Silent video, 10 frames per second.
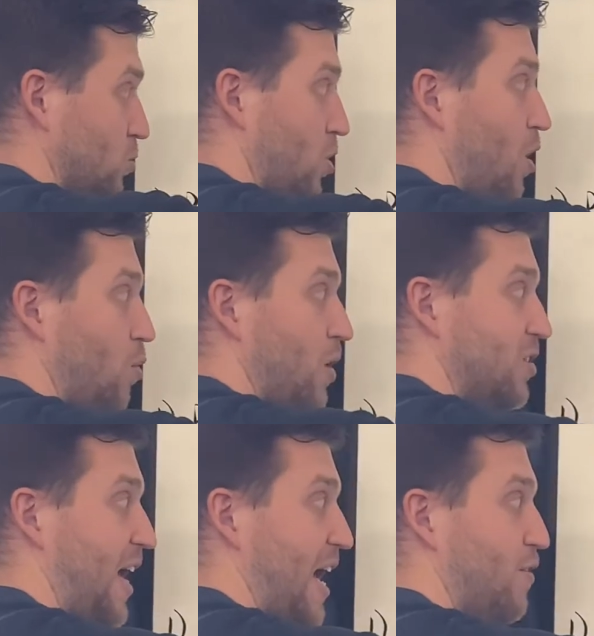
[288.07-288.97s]
are all the ones
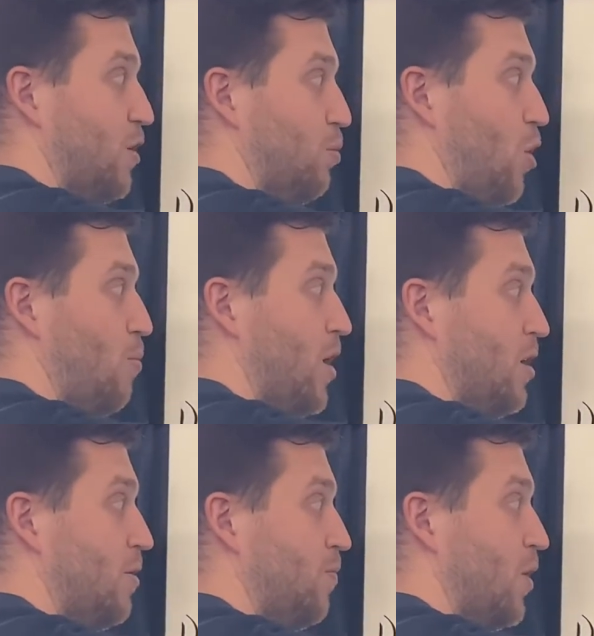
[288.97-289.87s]
that have a diploma.
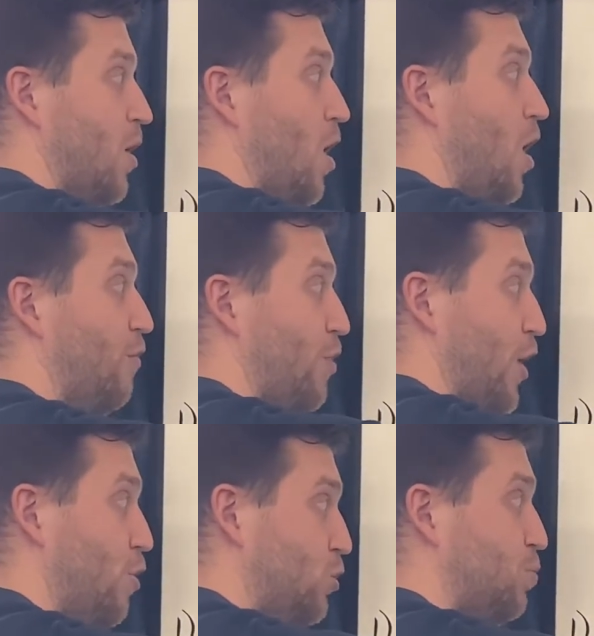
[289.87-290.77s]
Of
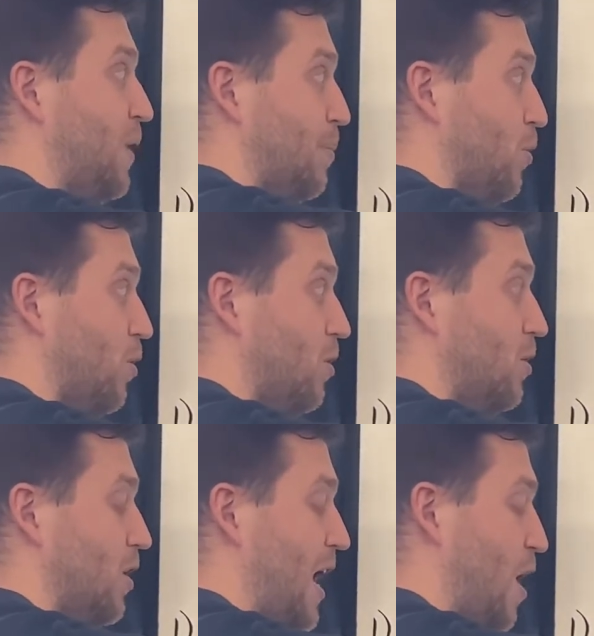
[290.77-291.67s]
those people,
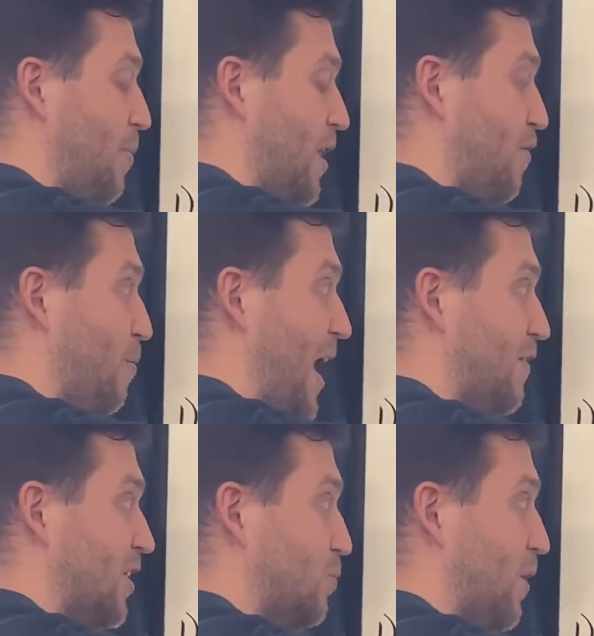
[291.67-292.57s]
how many of them have
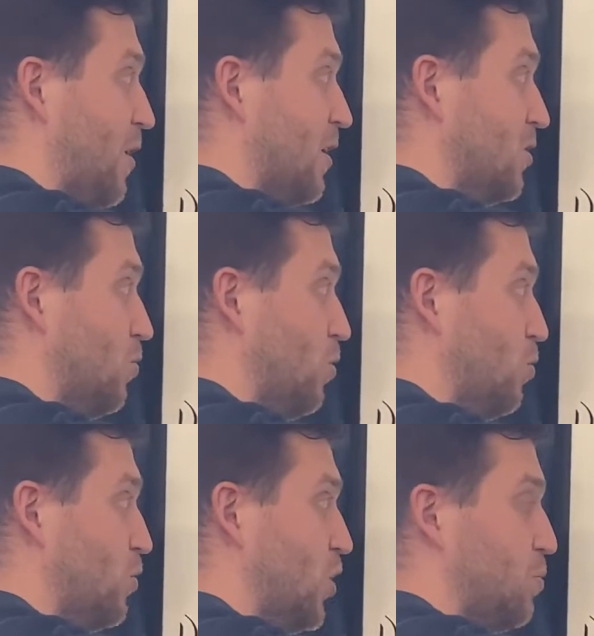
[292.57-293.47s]
experience? Well, it
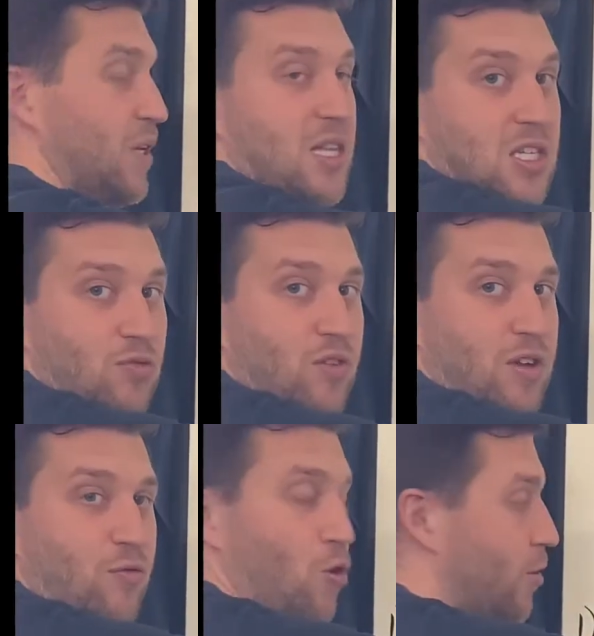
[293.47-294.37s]
would just be these
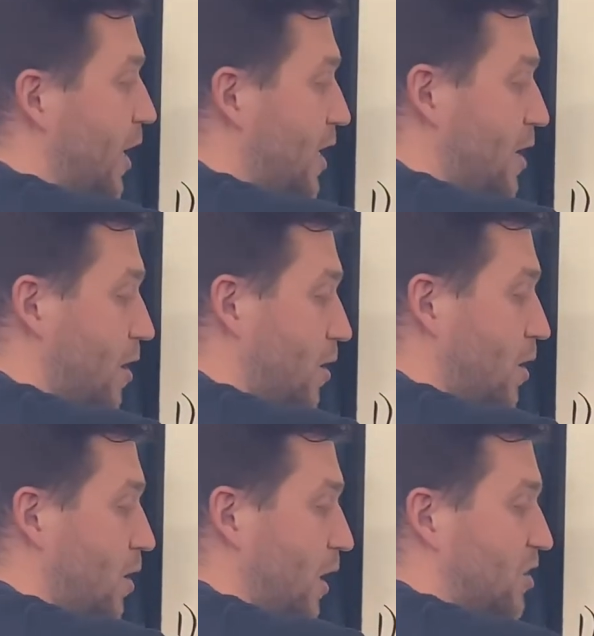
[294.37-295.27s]
54 right here.
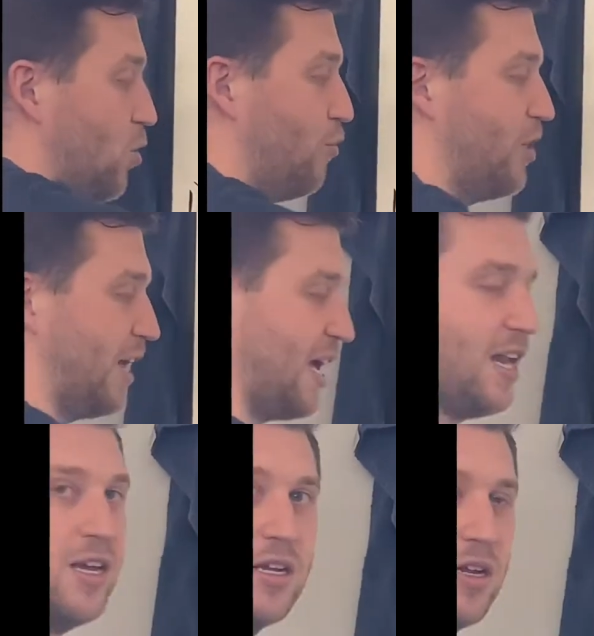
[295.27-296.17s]
Okay, so hopefully that kind of